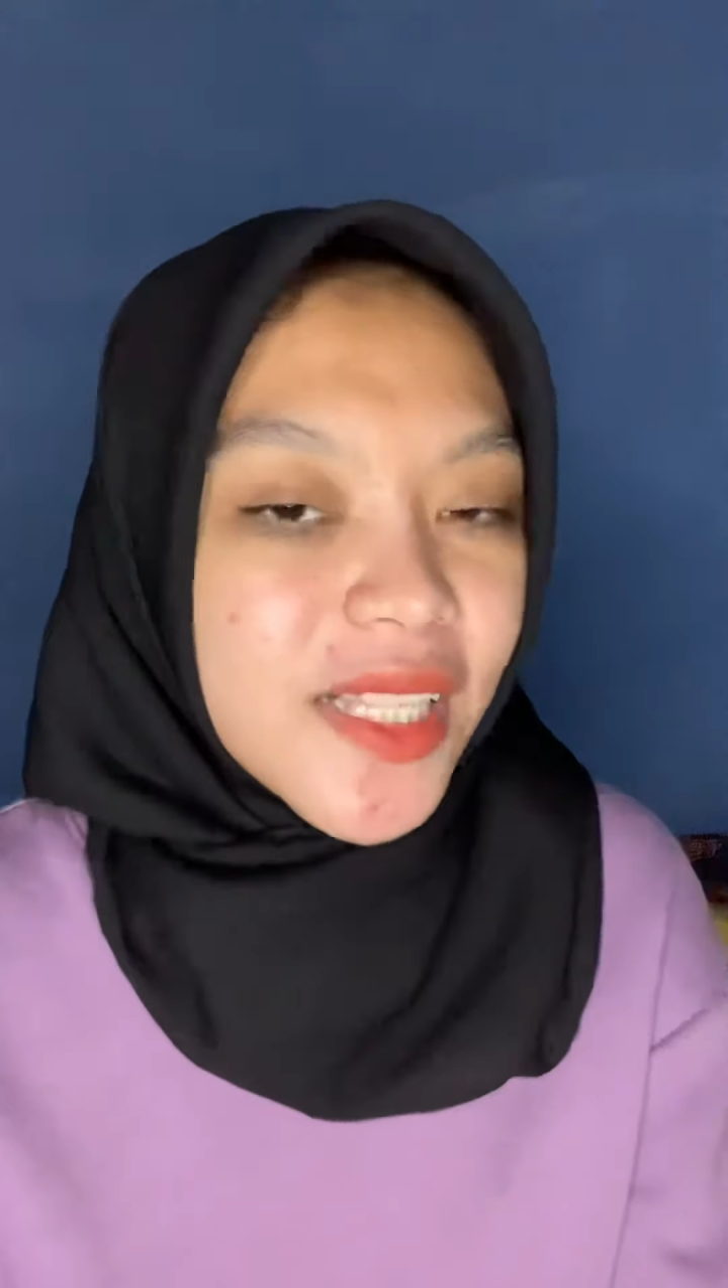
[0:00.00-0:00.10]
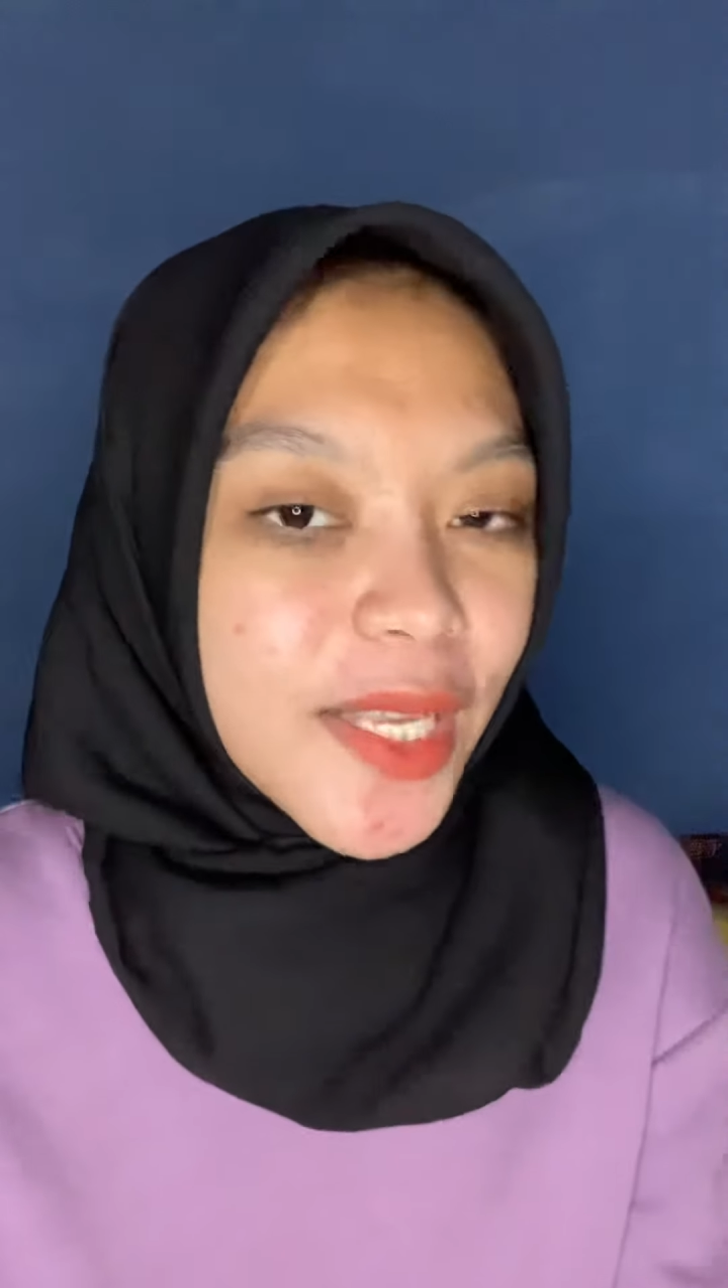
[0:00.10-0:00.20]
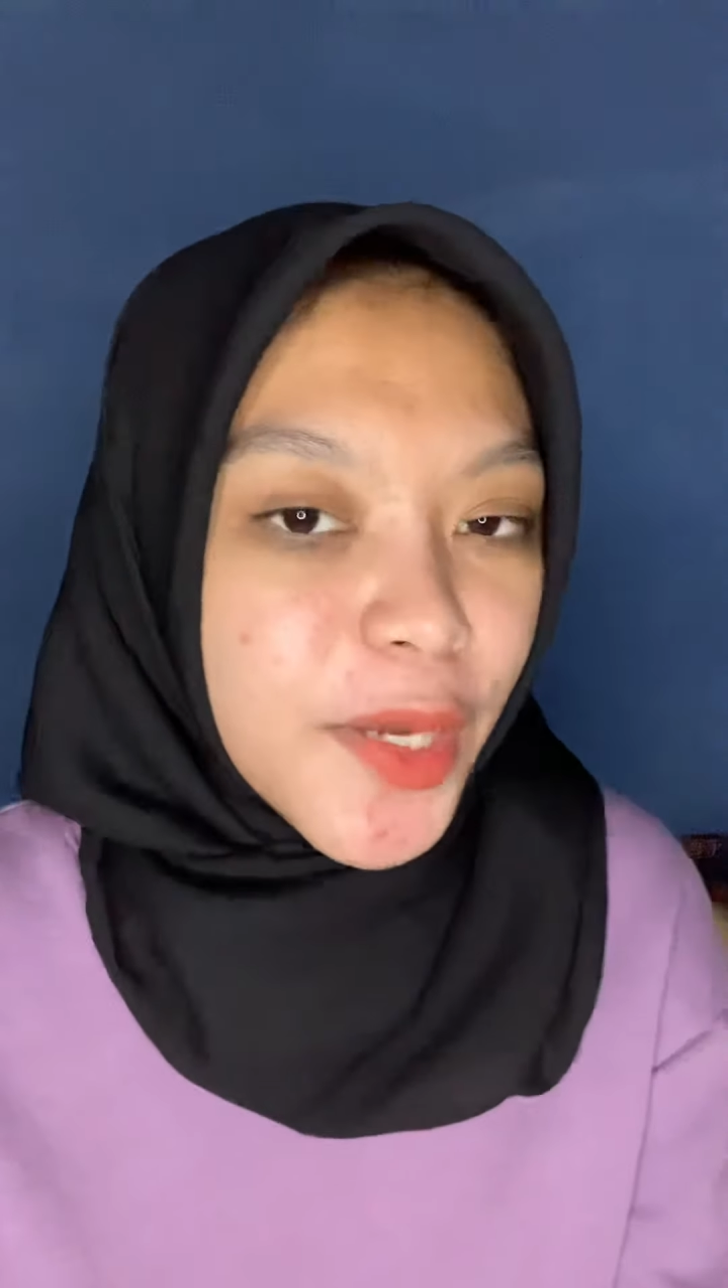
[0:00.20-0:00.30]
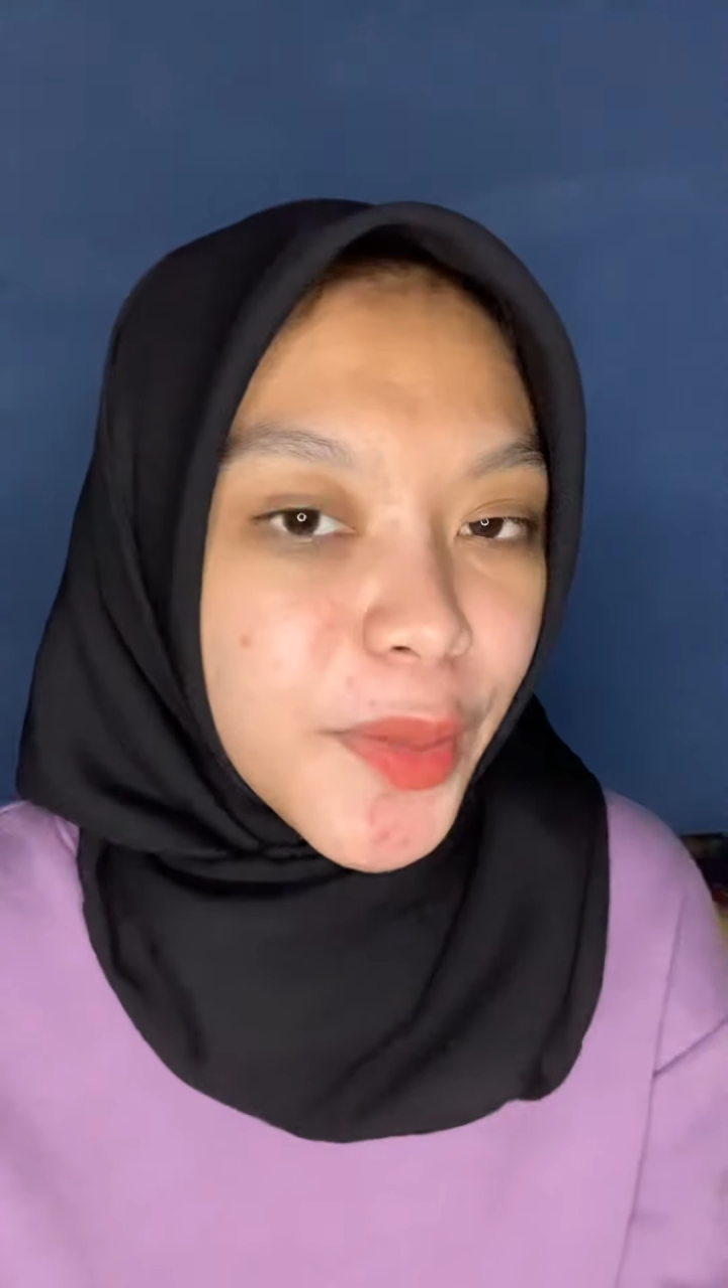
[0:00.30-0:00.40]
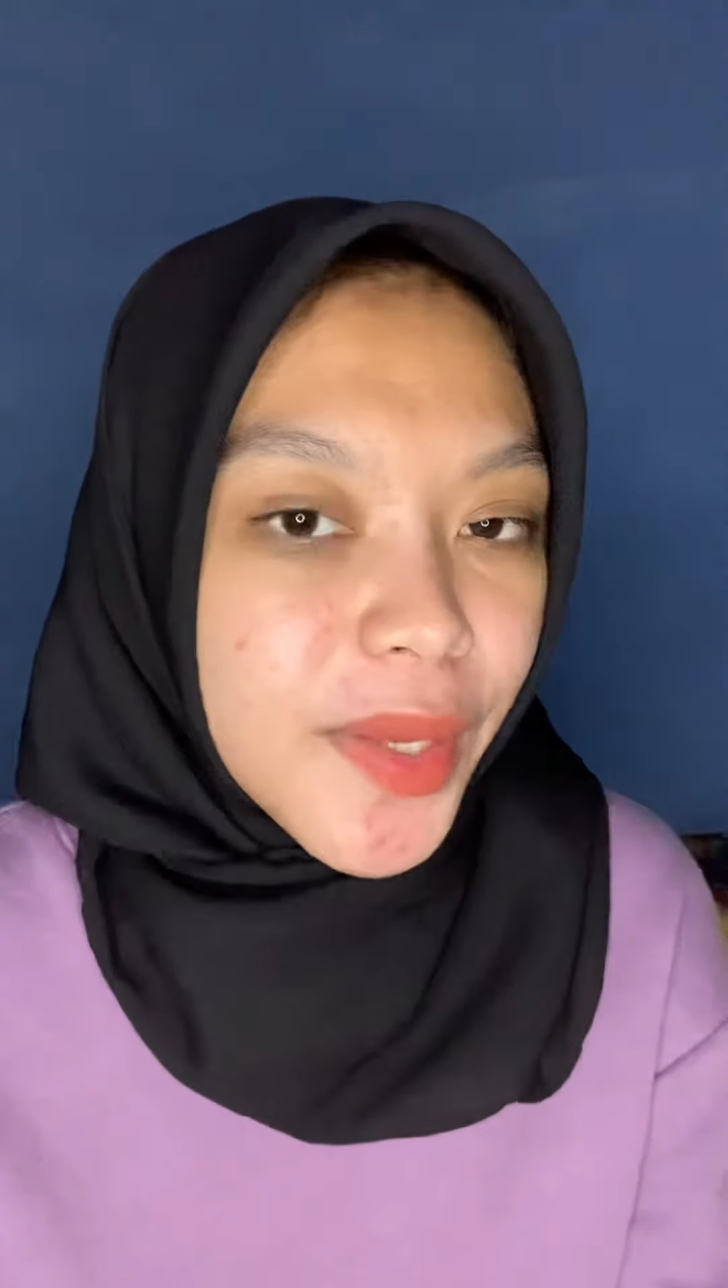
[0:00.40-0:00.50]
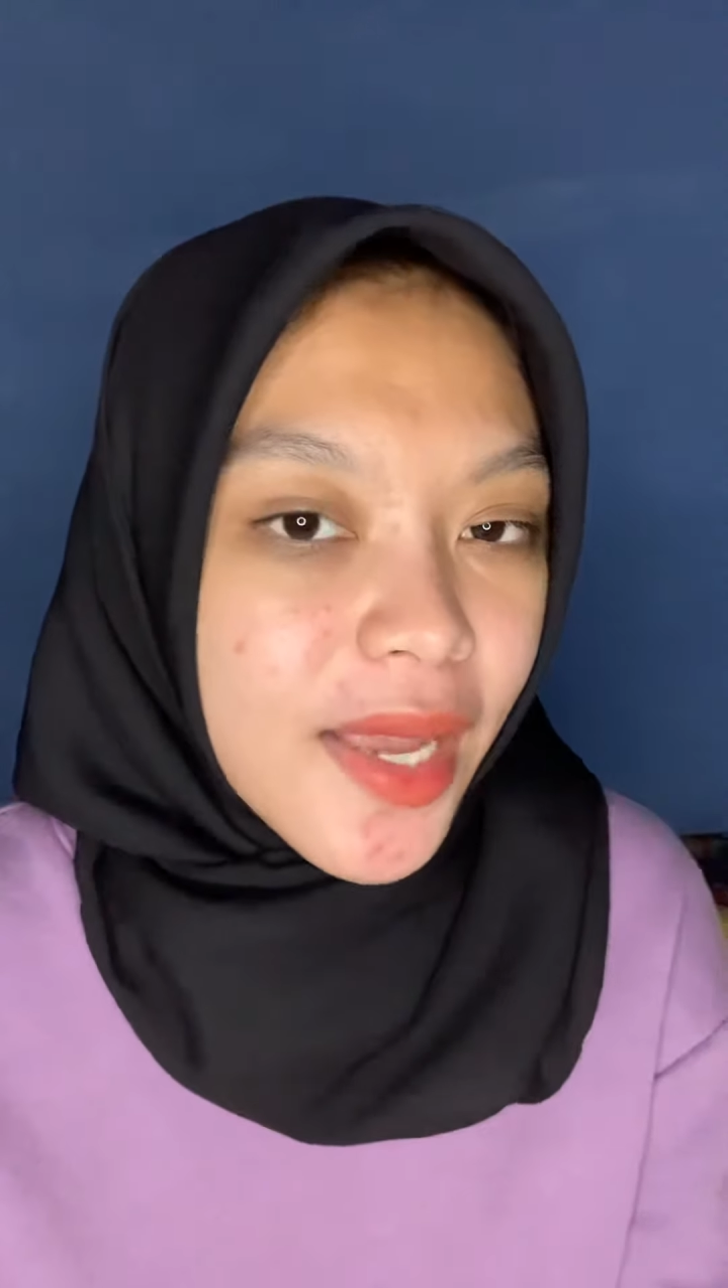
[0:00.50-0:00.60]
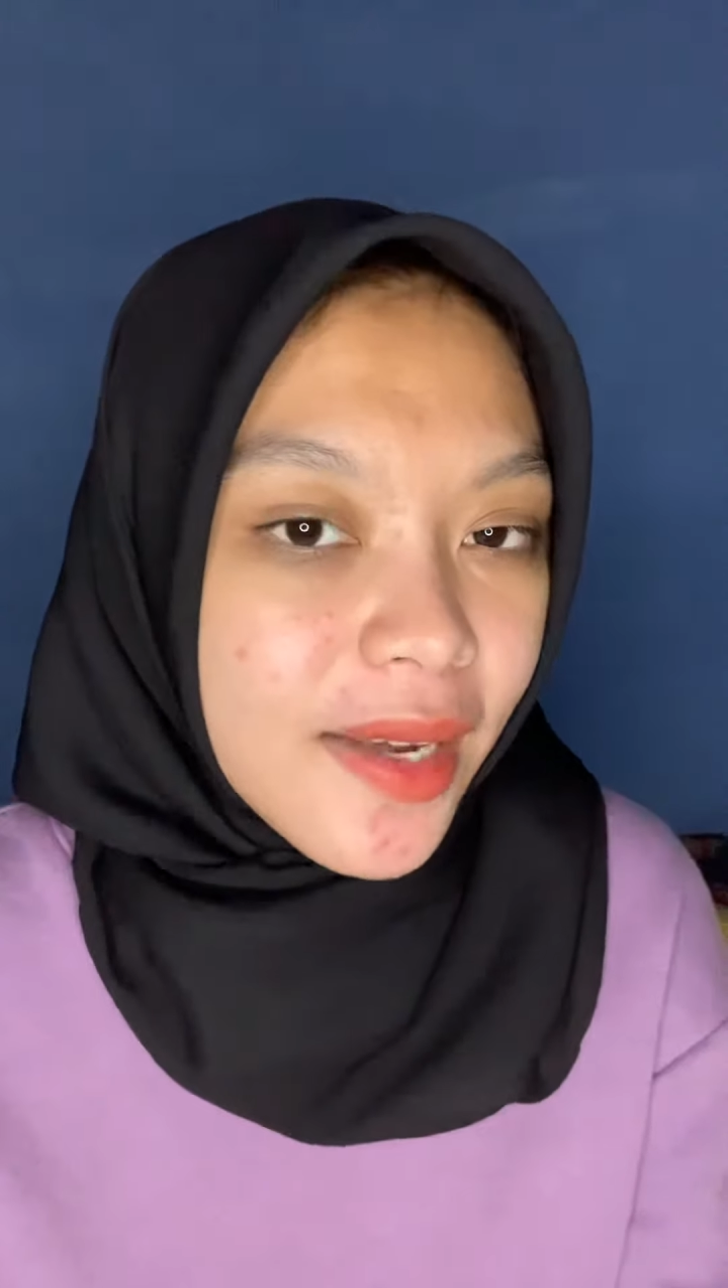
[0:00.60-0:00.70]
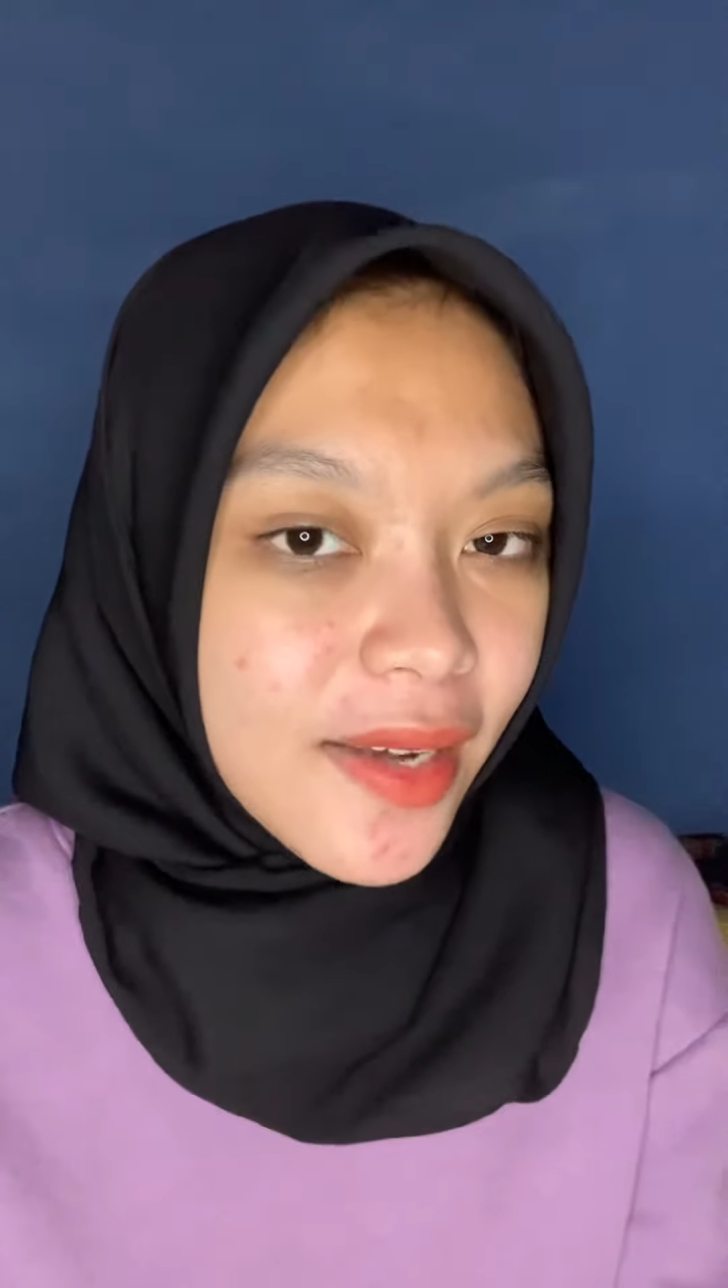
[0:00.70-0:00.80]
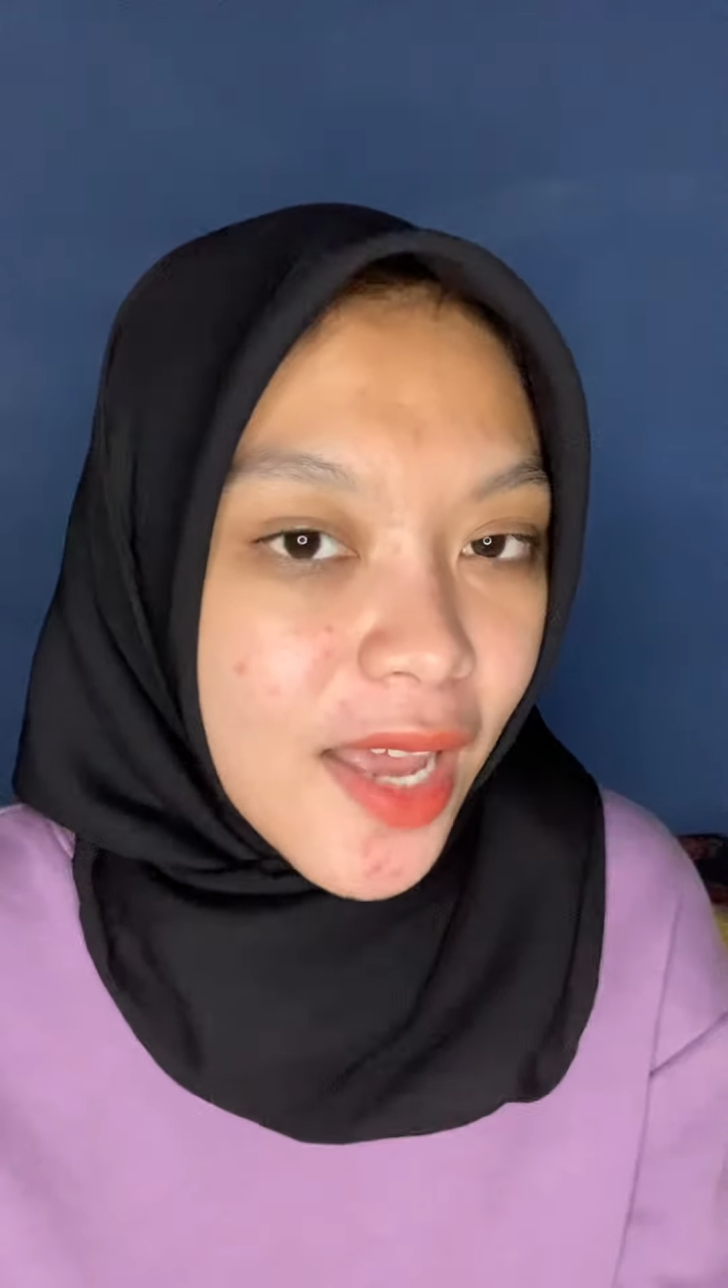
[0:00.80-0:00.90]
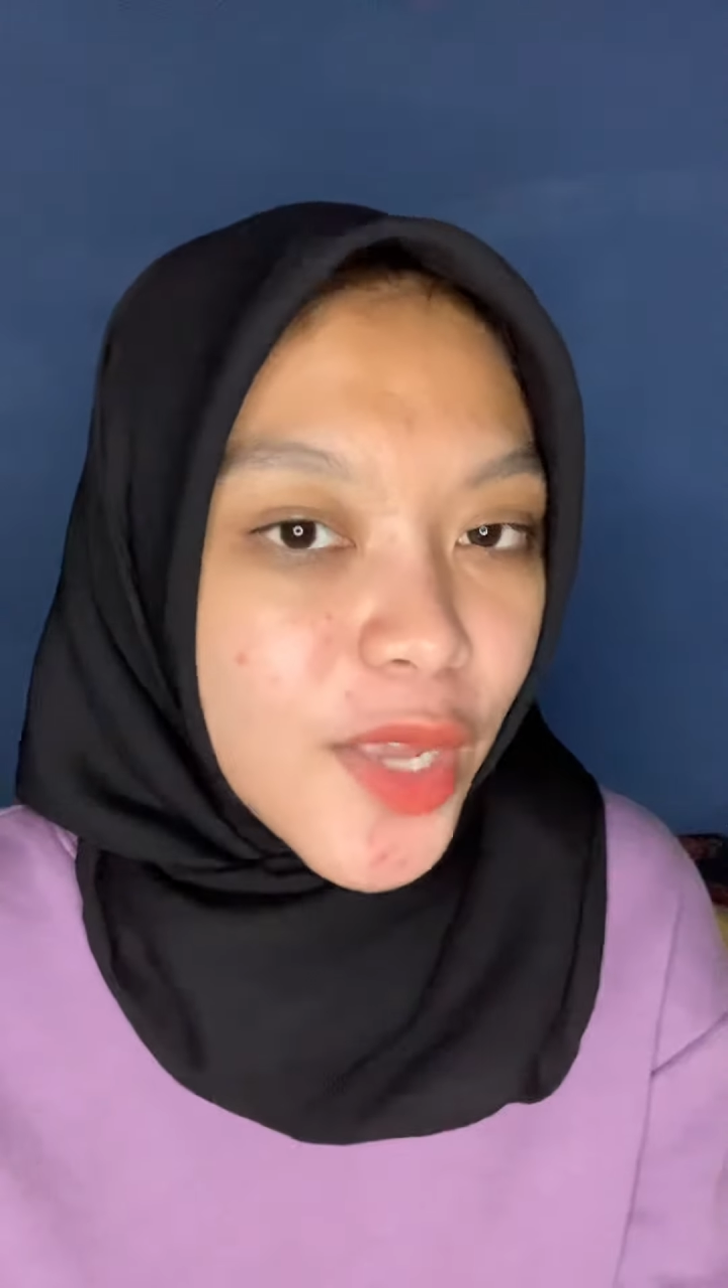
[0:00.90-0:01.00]
Lingga
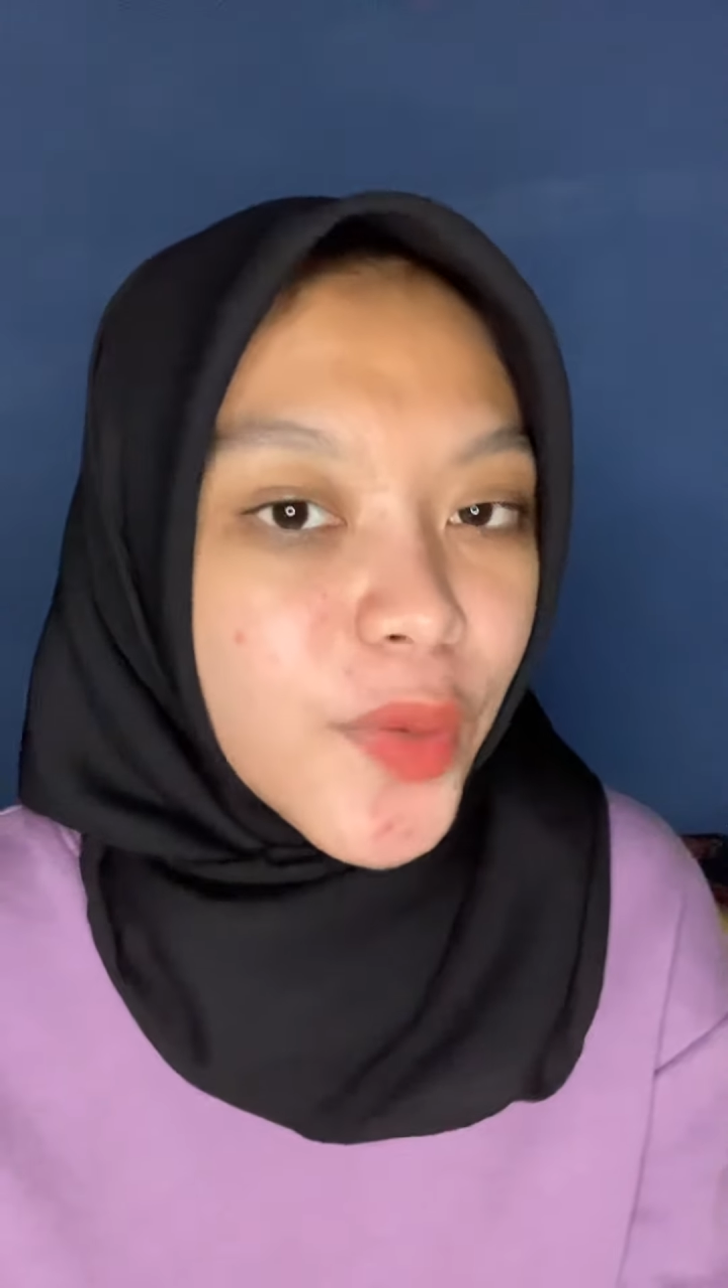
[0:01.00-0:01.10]
Yulianda.